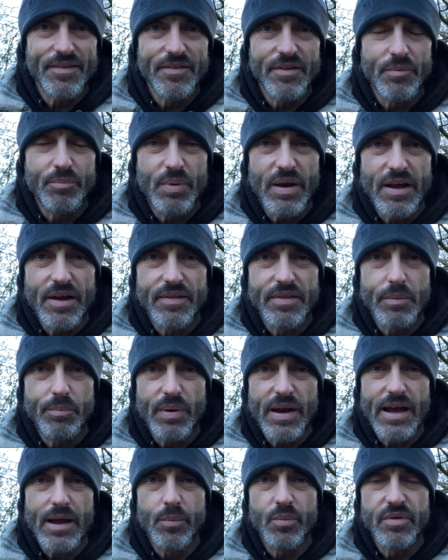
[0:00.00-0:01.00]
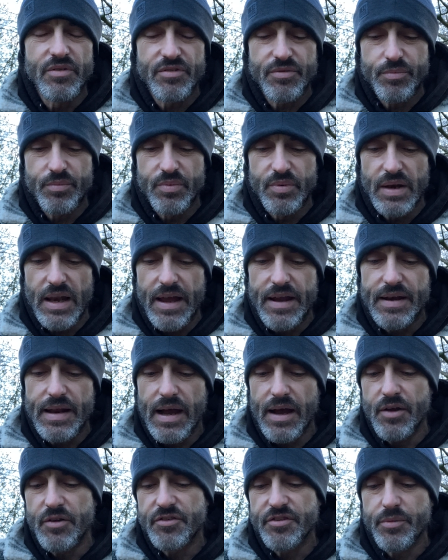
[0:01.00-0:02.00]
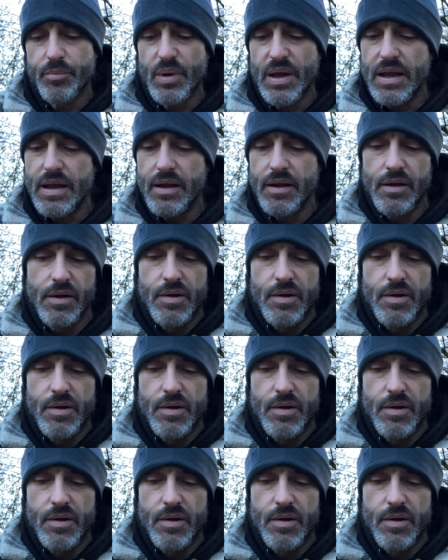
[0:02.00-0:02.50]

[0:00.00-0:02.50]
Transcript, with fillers: The, pl the plan was laid out to me